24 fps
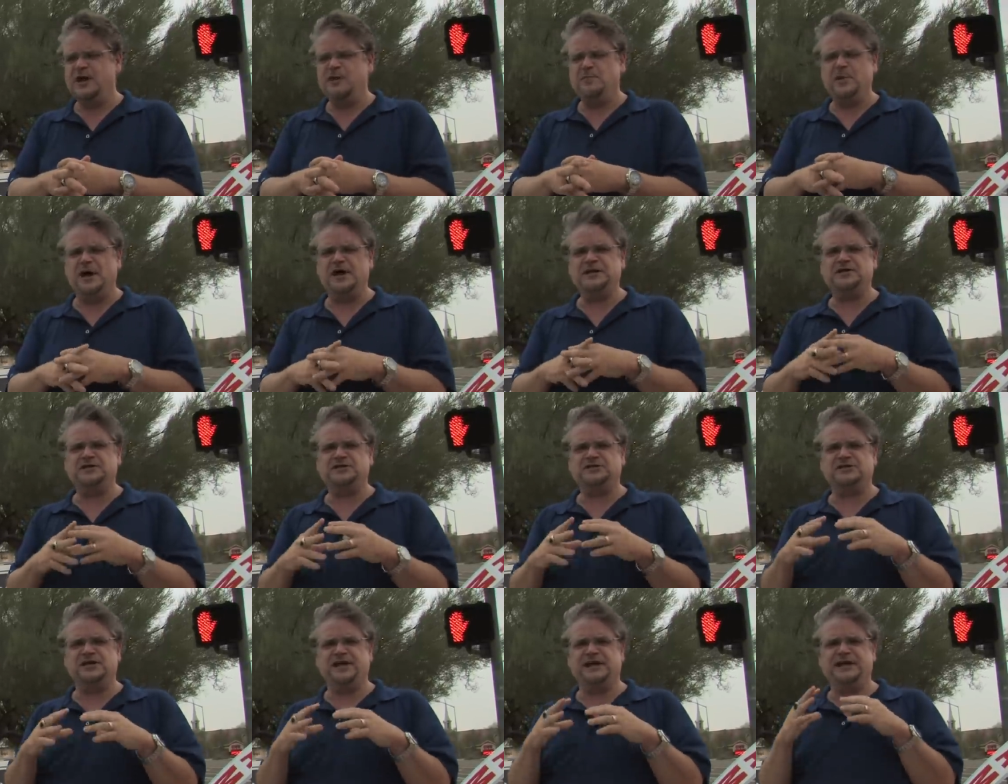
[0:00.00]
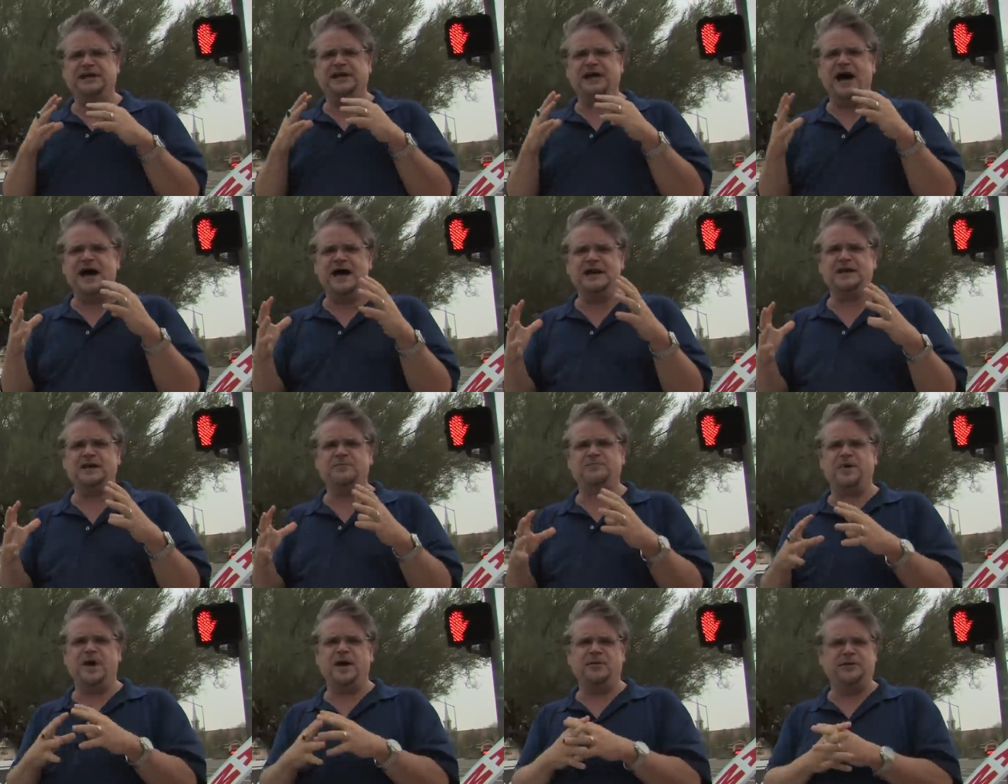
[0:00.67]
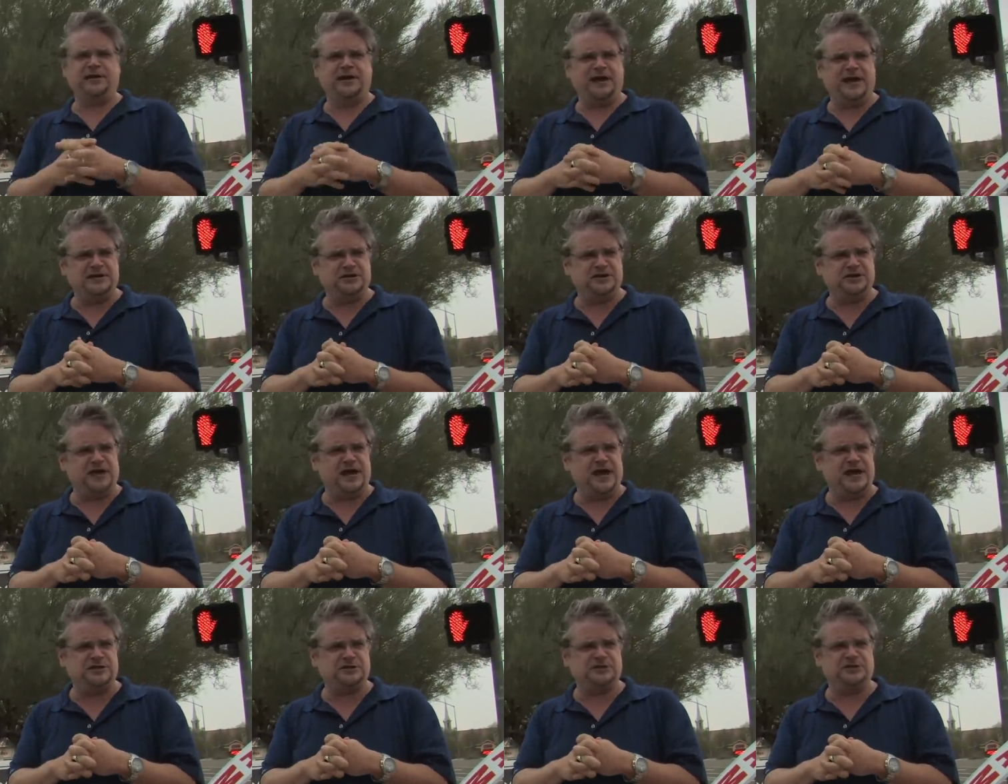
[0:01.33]
budgets that gutted public
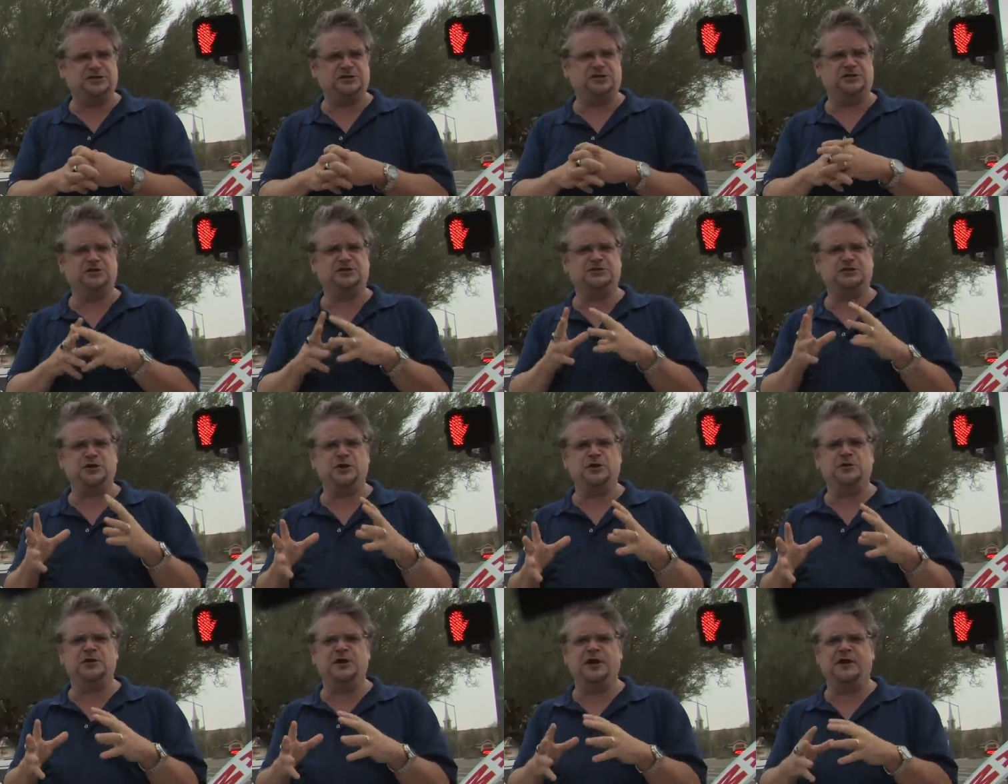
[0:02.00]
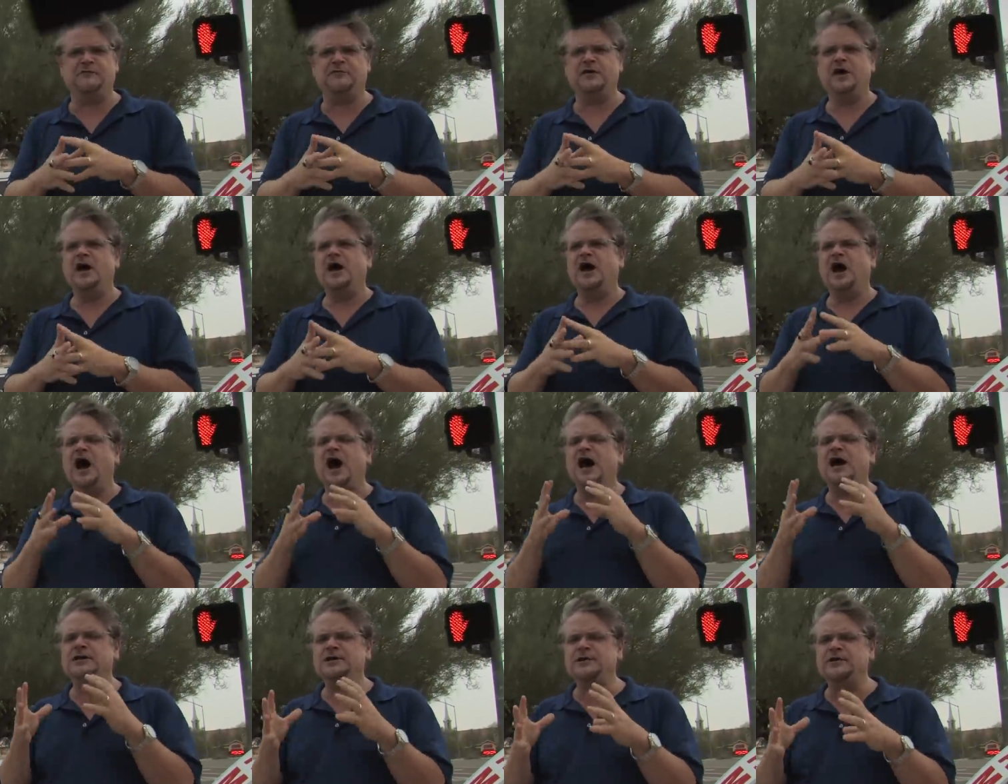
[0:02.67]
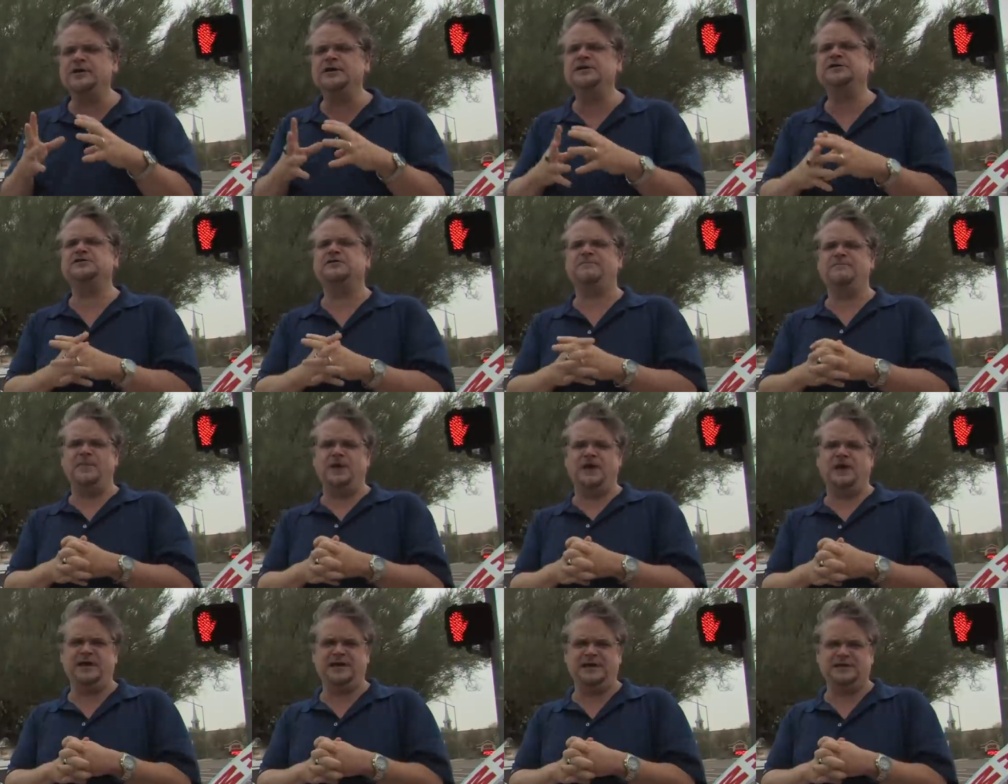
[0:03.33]
education to the tune of hundreds of
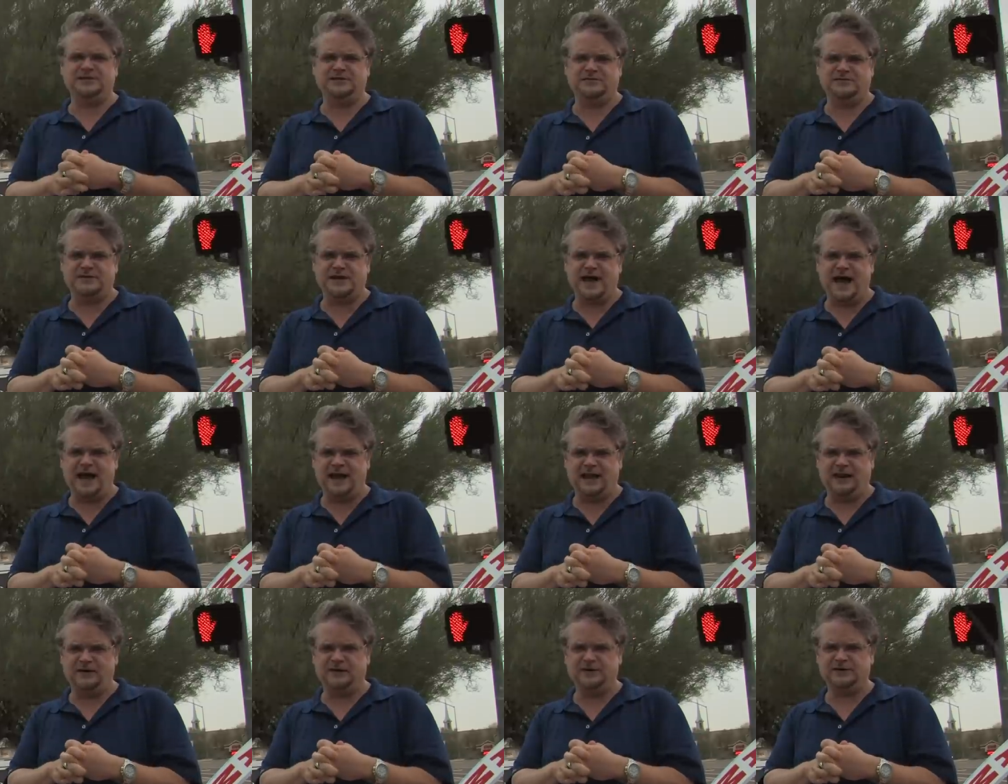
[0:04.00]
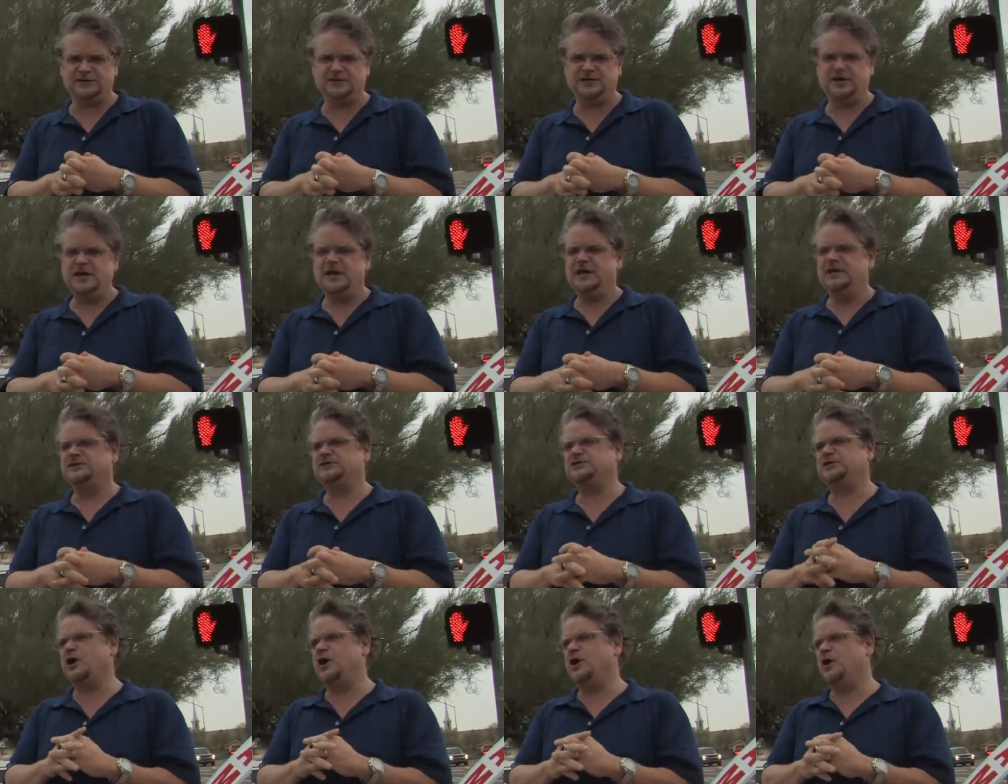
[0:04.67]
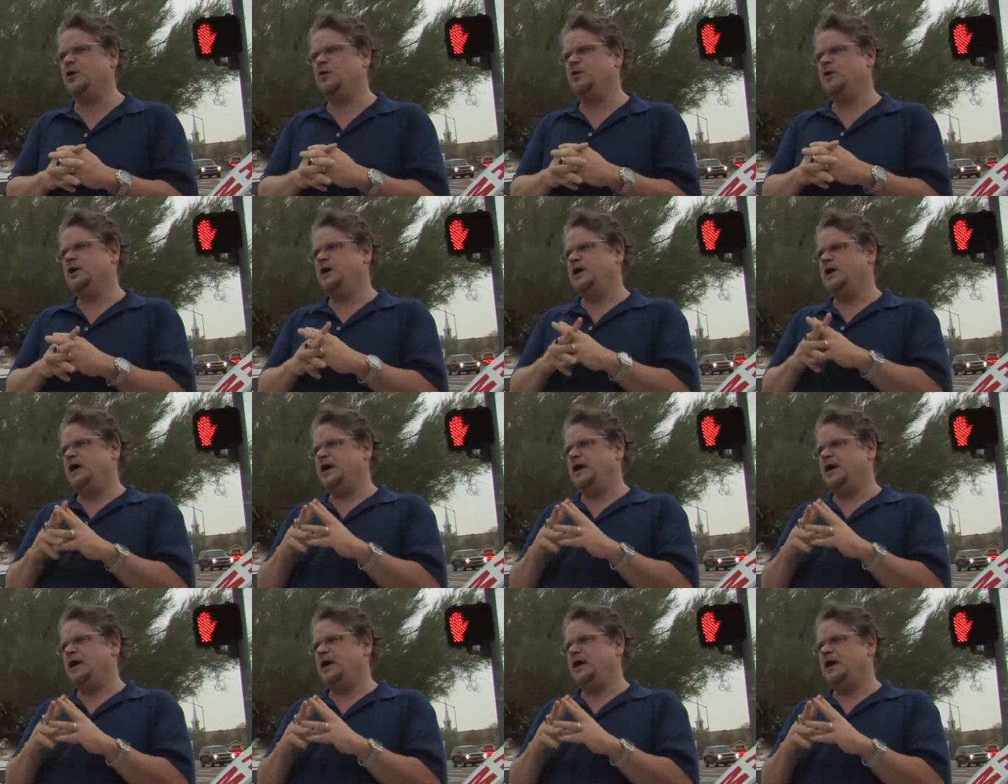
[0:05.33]
millions of dollars. So